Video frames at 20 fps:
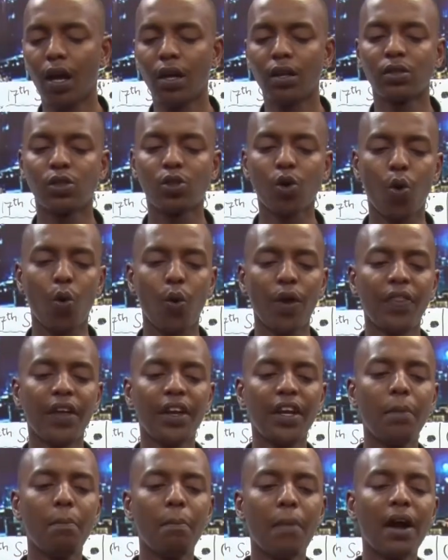so when the
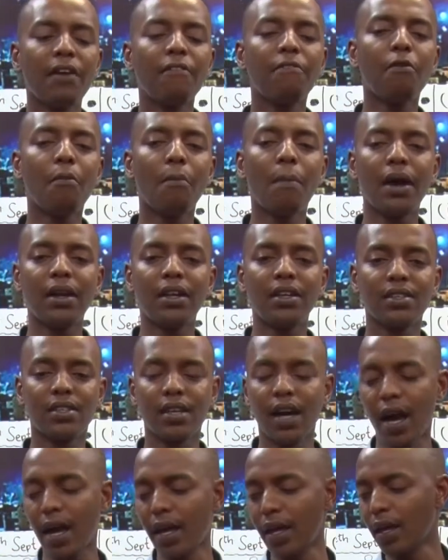demand for money is
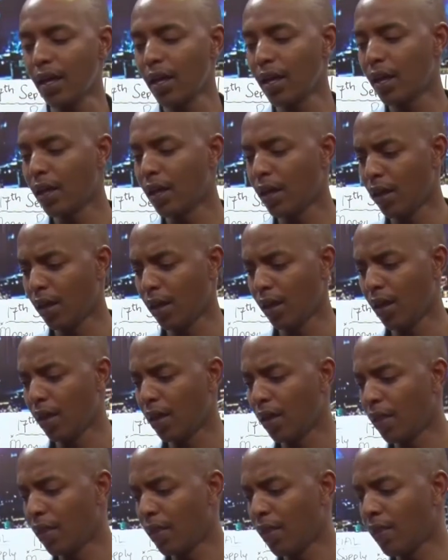high,
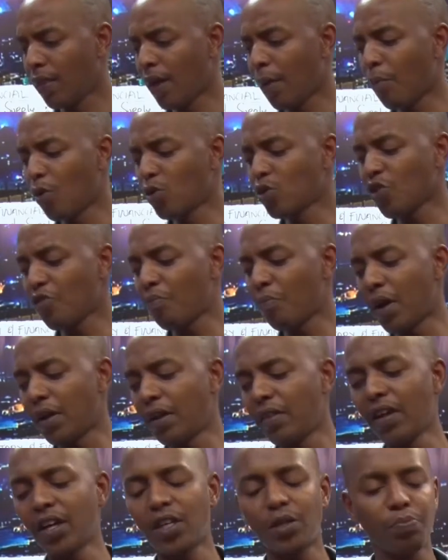the amount of money
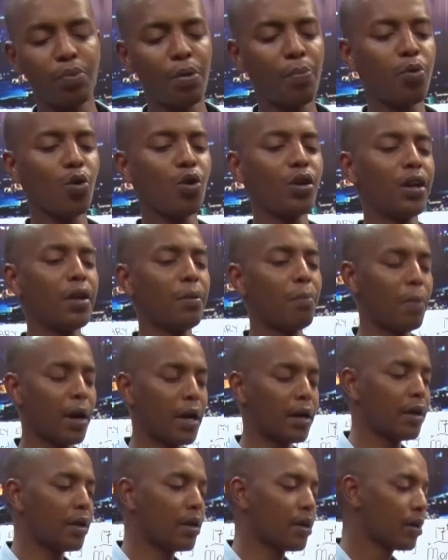that people
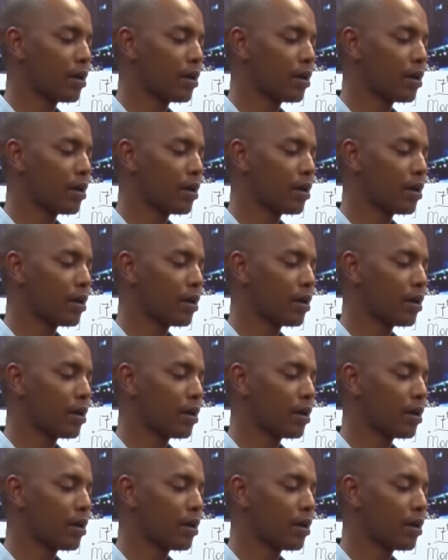demand,